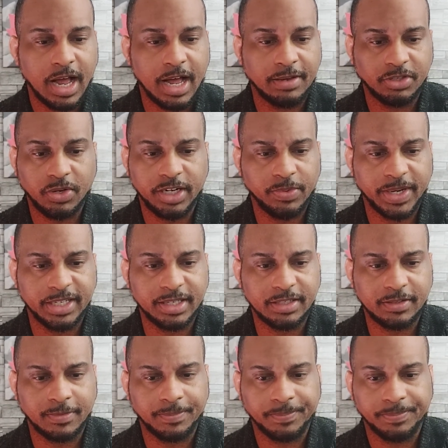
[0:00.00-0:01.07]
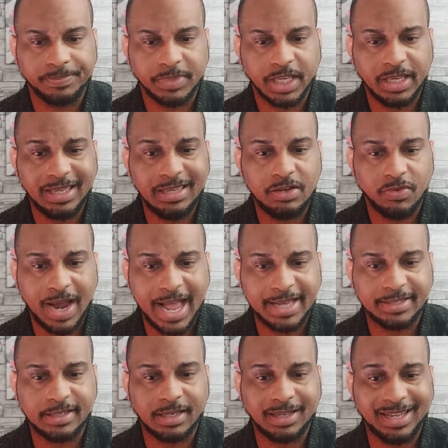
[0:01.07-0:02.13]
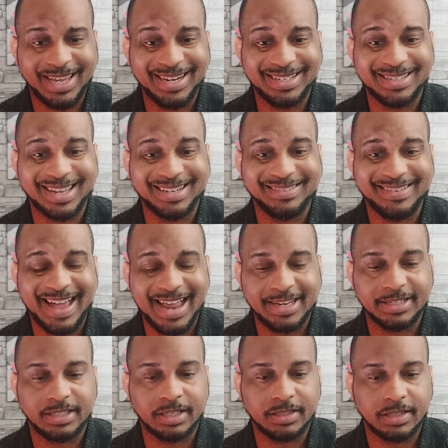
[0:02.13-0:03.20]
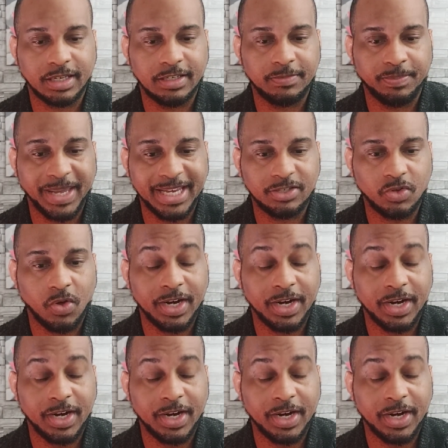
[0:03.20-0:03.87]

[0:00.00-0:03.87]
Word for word: Uh, so anyway, it says EGRAG's latest analysis is based